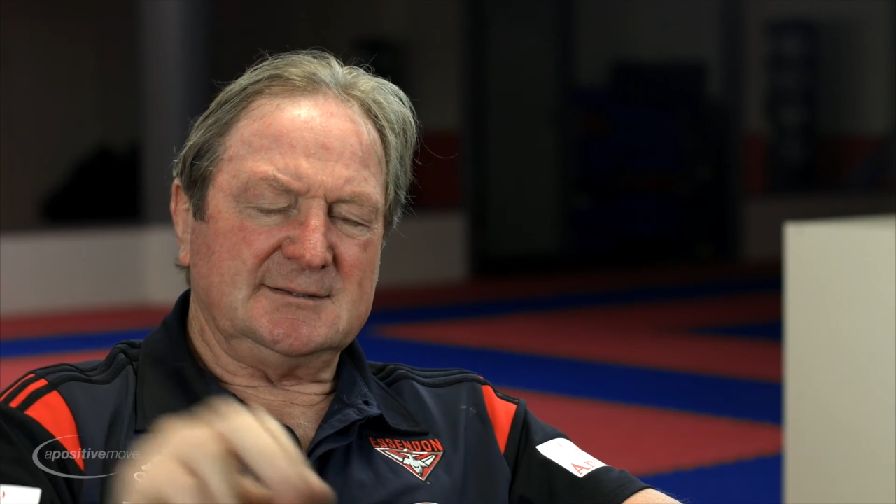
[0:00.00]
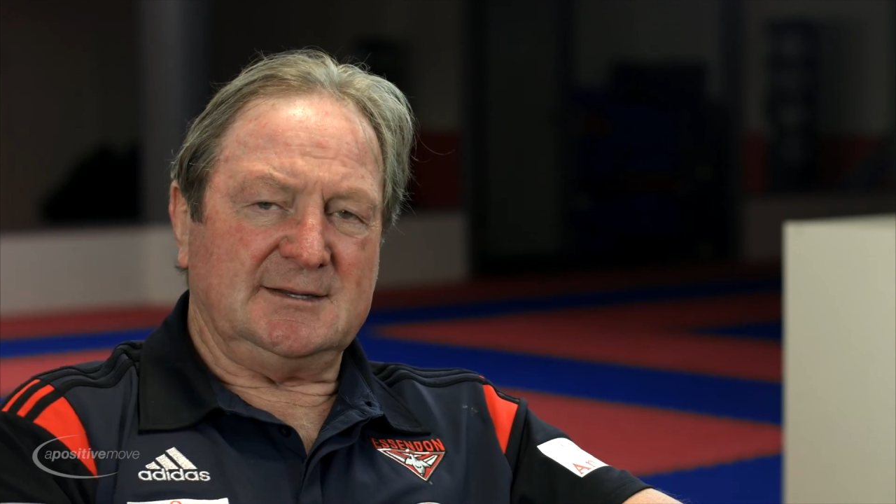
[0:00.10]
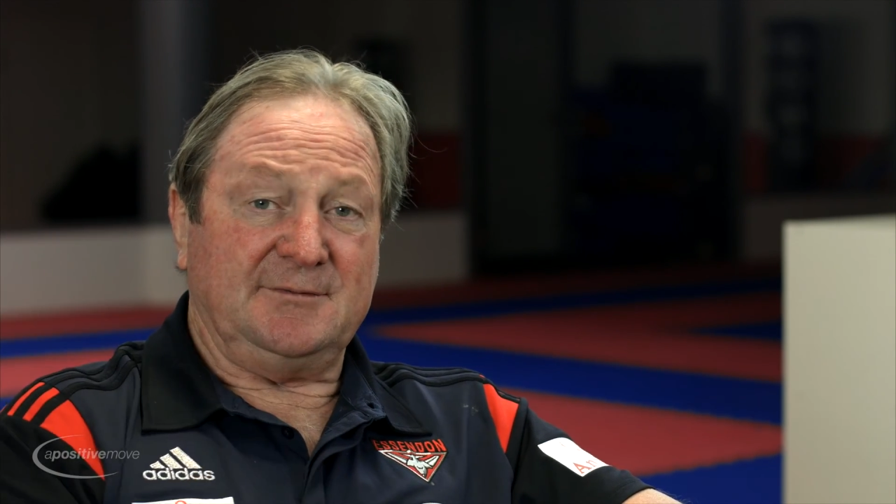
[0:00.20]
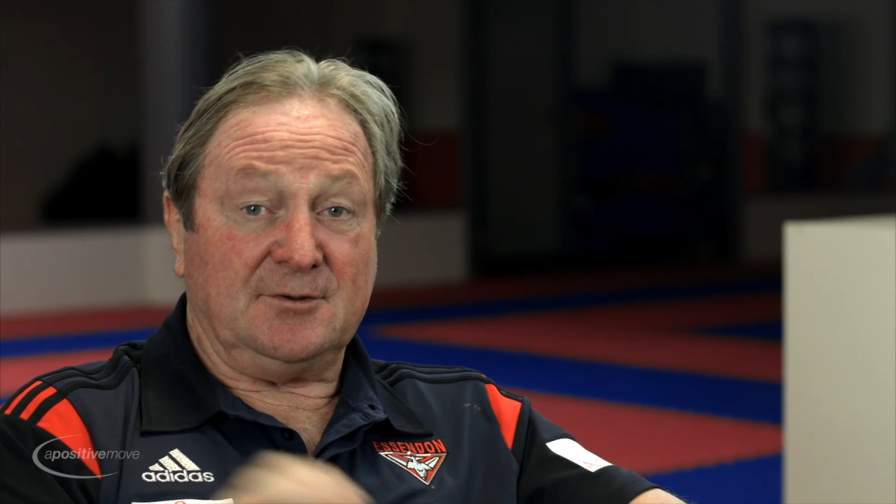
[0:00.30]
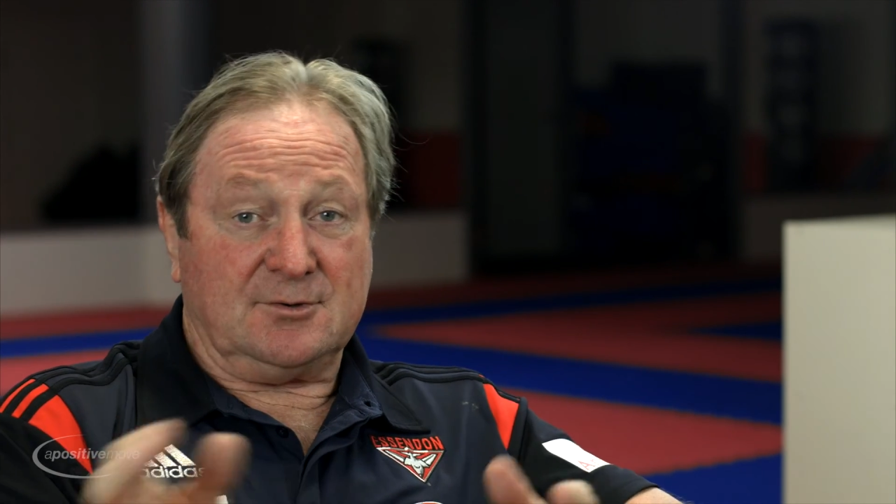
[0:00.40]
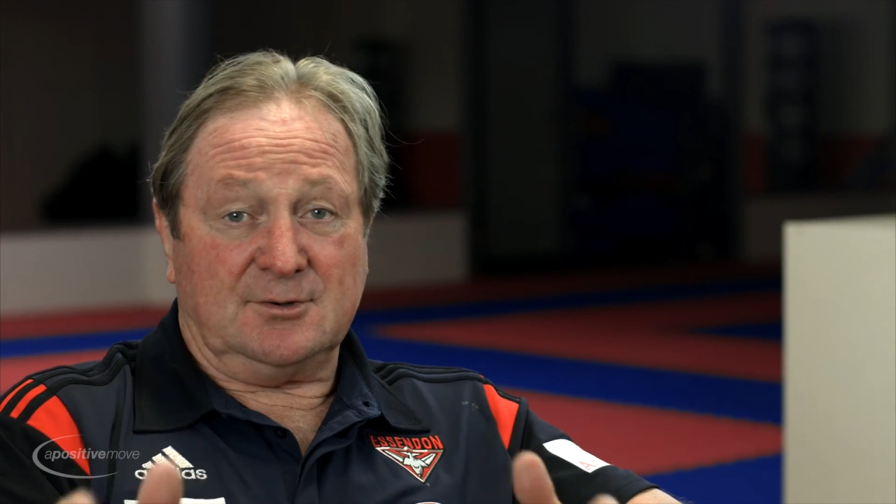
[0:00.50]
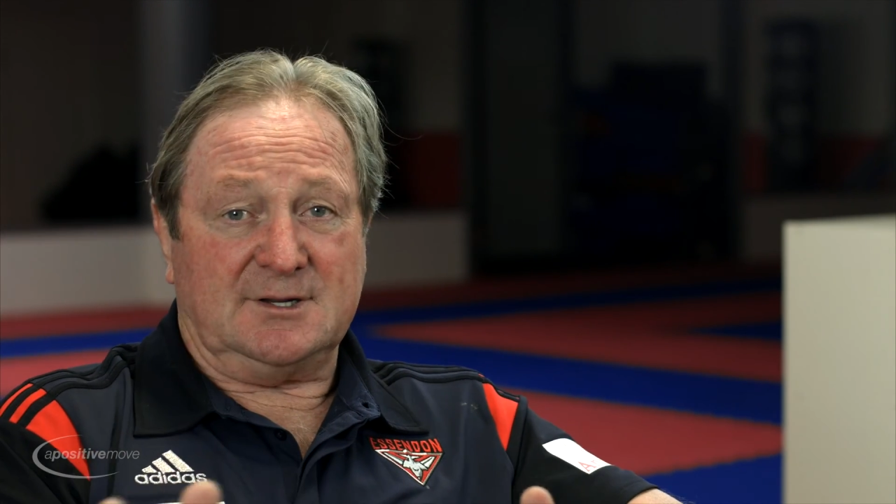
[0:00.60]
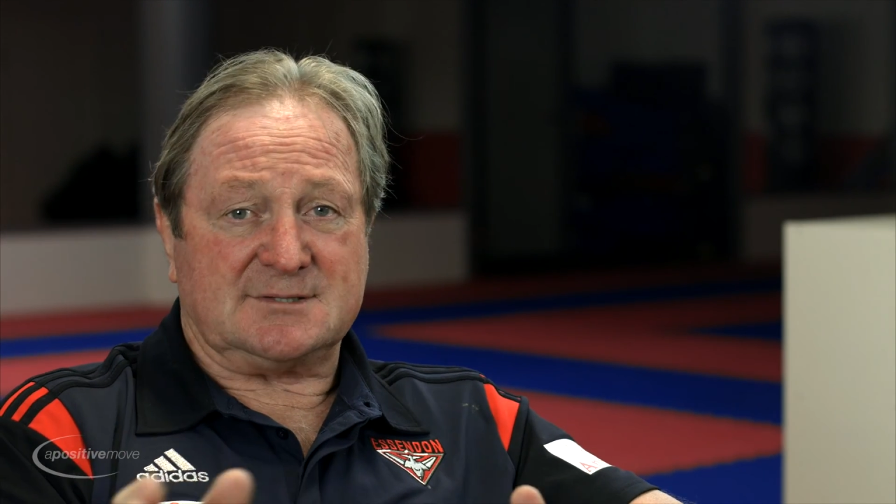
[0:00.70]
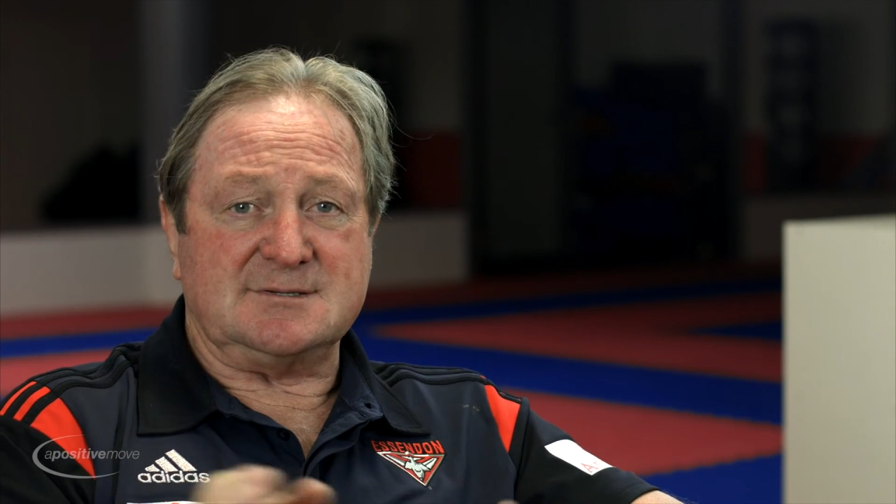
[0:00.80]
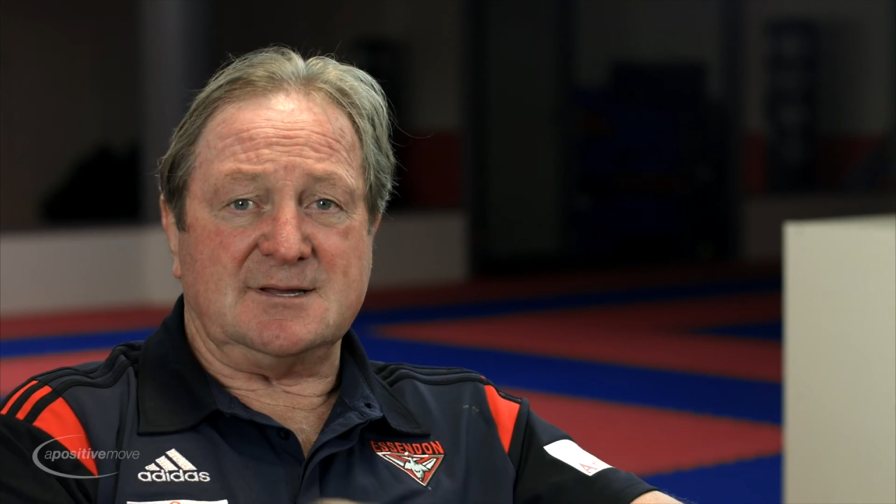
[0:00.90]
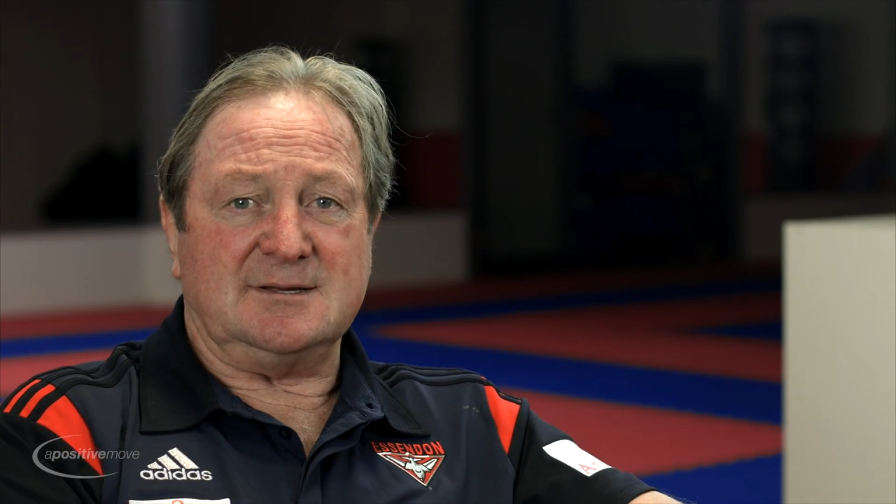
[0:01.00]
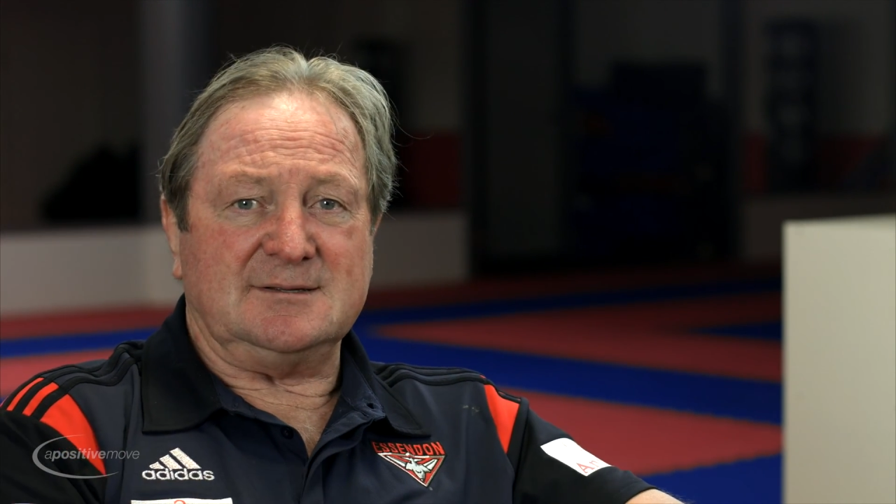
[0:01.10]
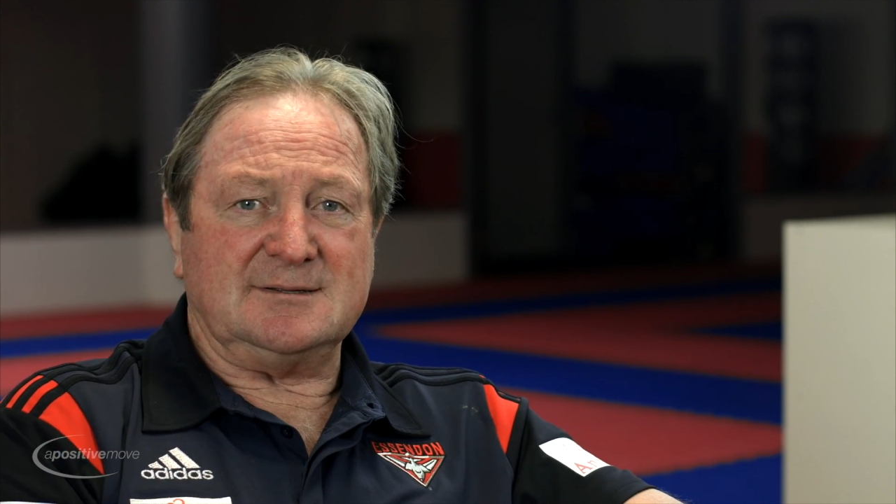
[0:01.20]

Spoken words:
And if you're a good listener,